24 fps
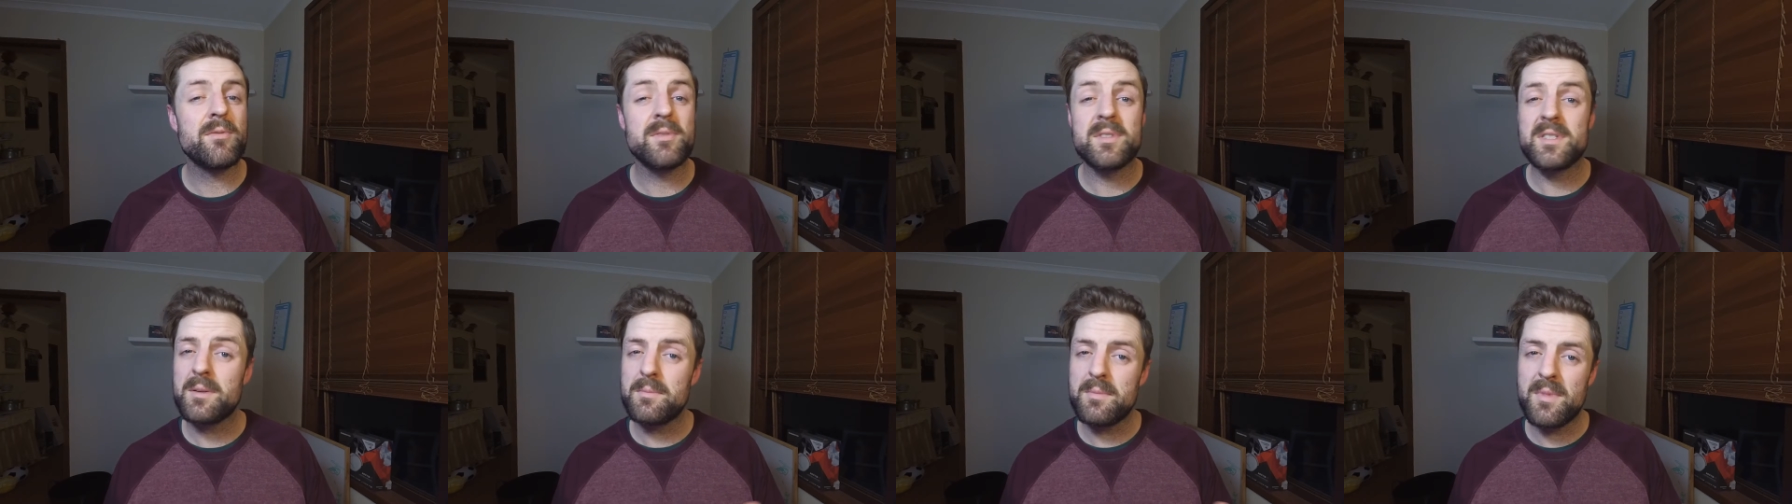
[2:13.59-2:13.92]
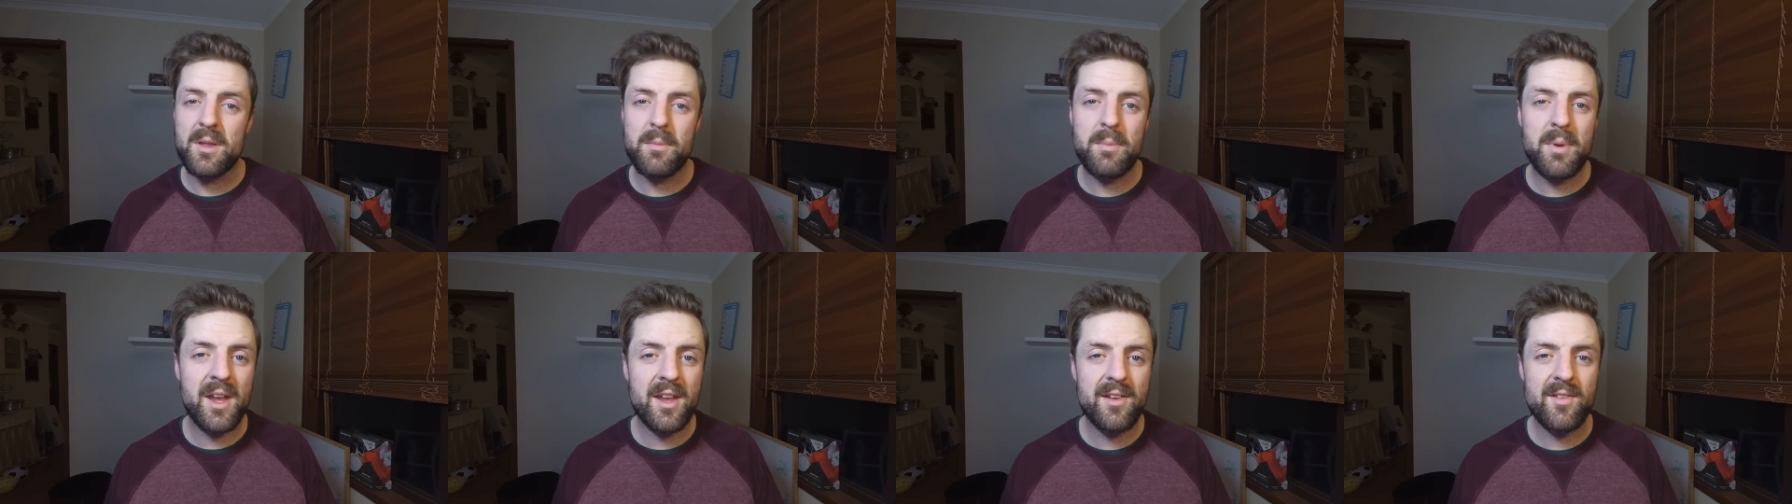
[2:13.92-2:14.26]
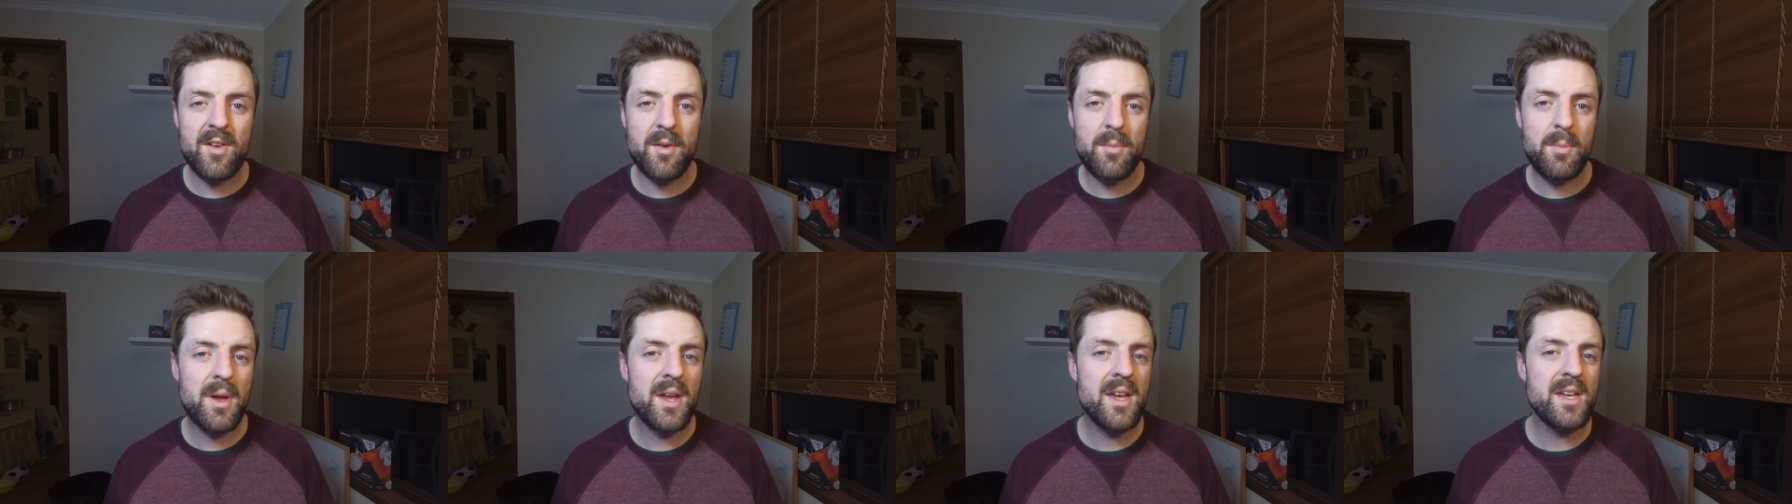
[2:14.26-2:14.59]
and some of the
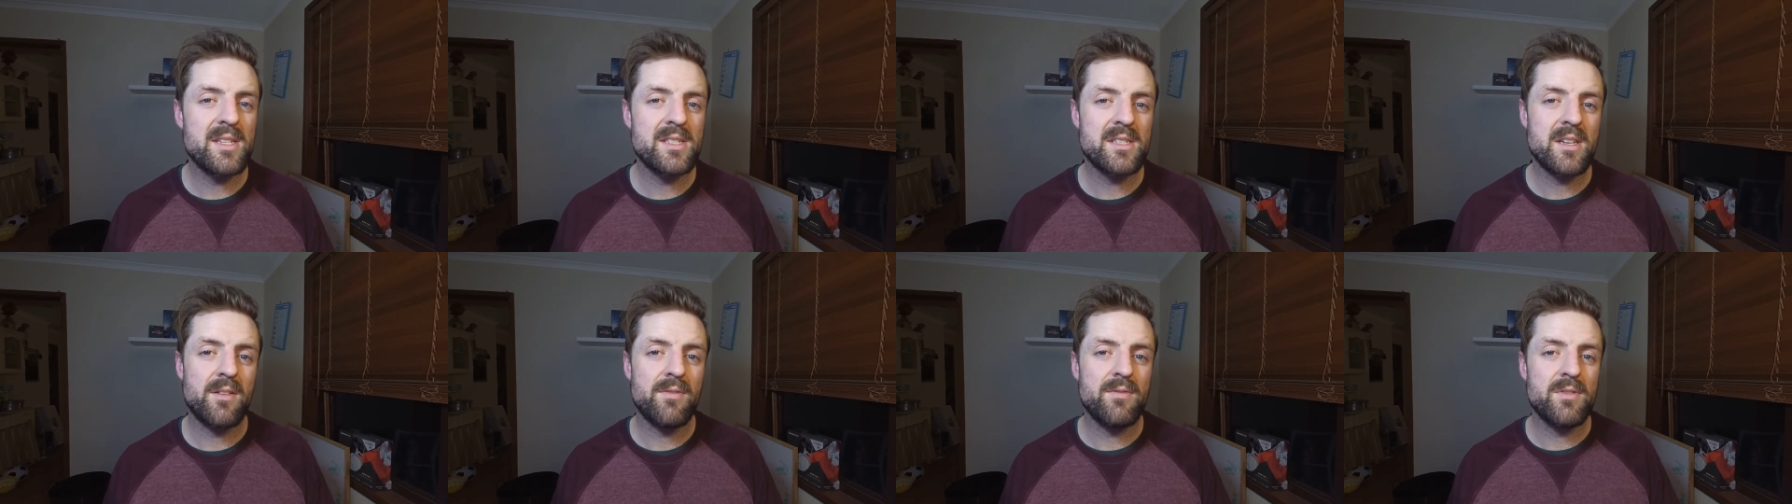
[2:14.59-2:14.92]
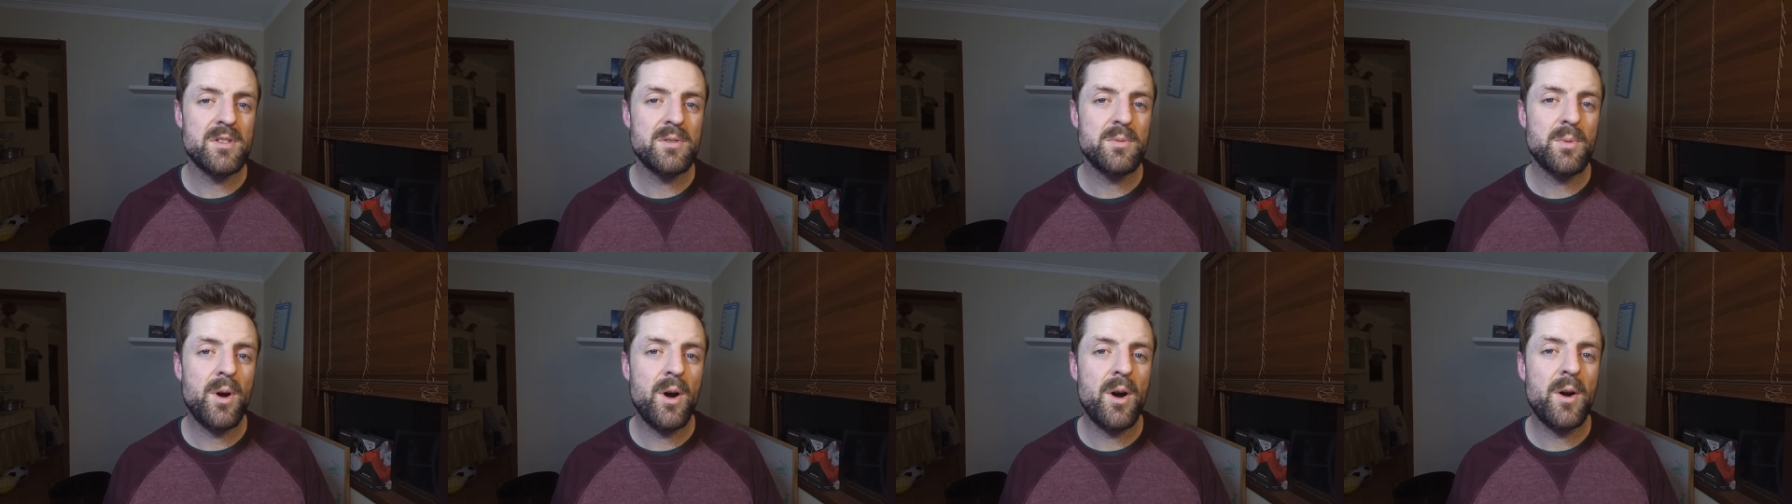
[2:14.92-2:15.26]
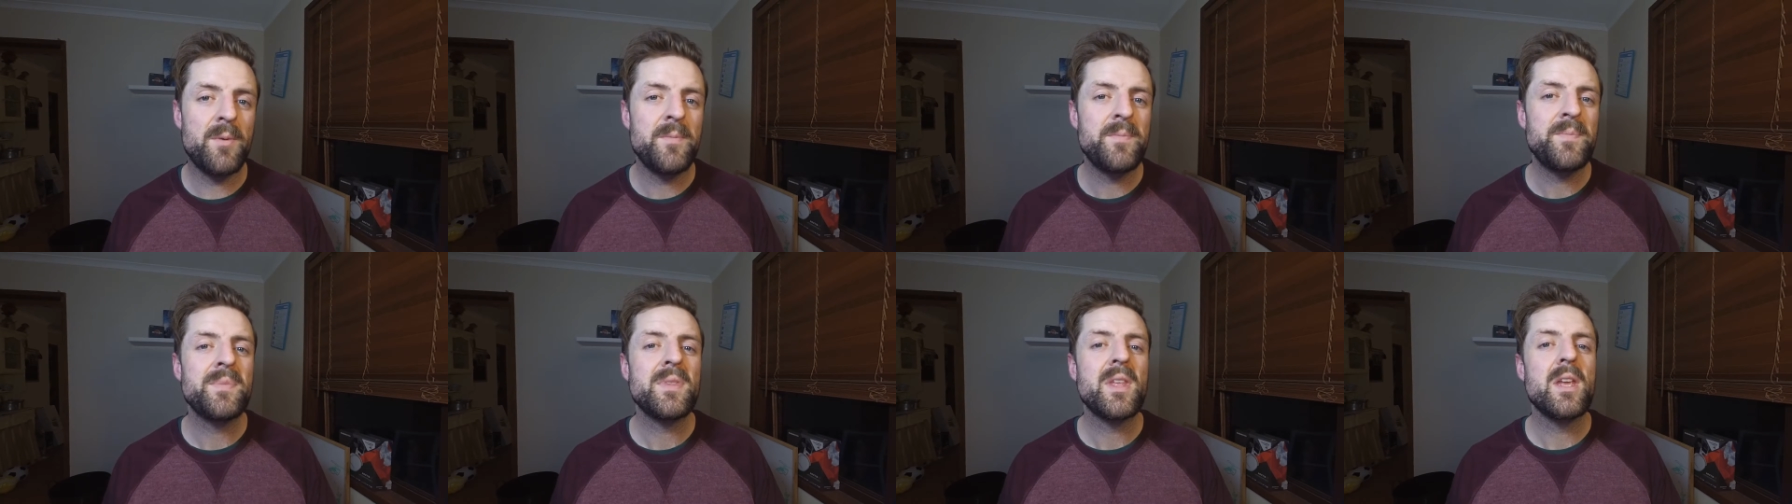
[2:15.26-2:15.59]
PvP stuff as
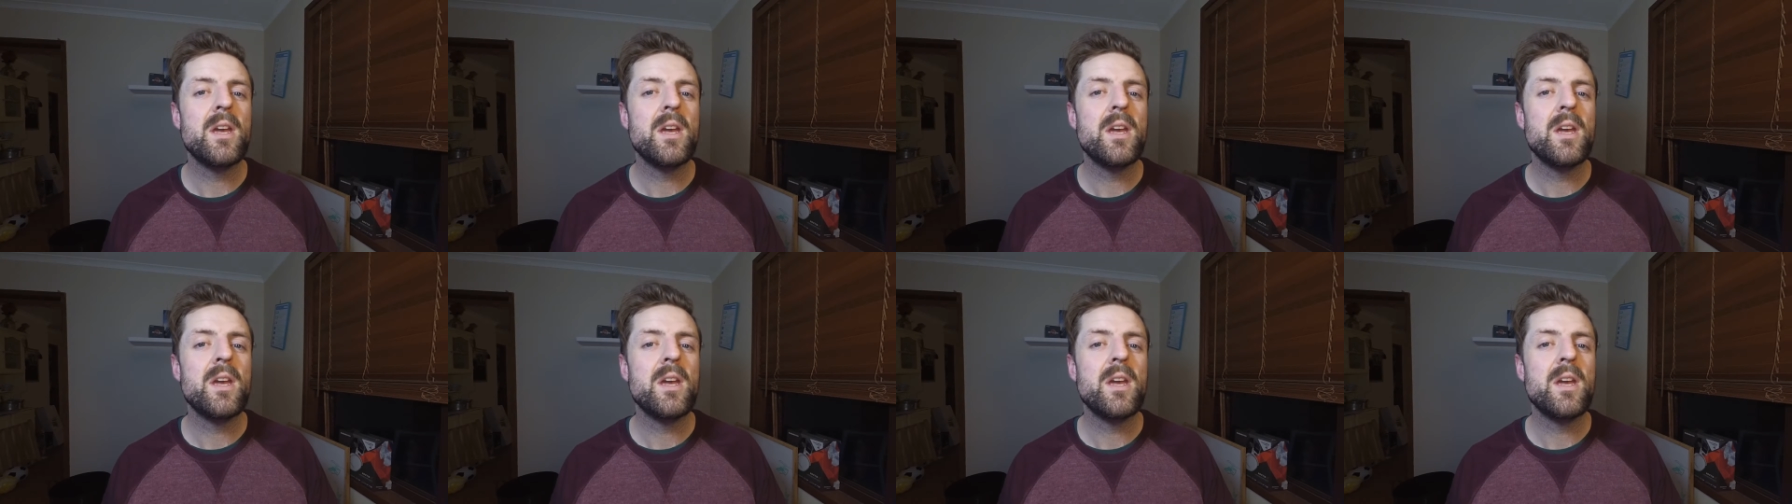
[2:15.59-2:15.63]
well,